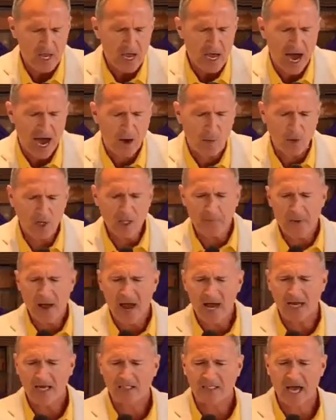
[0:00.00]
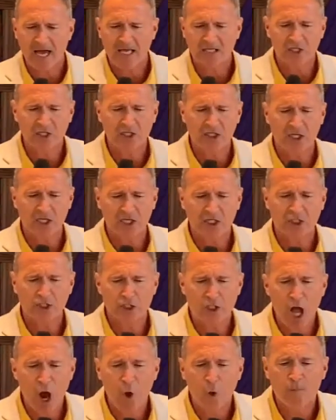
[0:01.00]
I want to pay attention to this
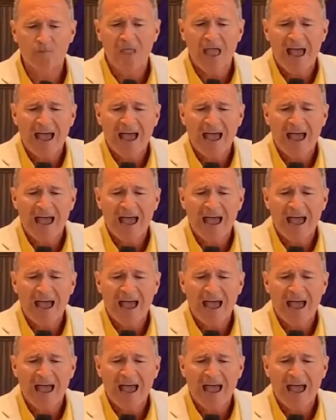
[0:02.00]
note.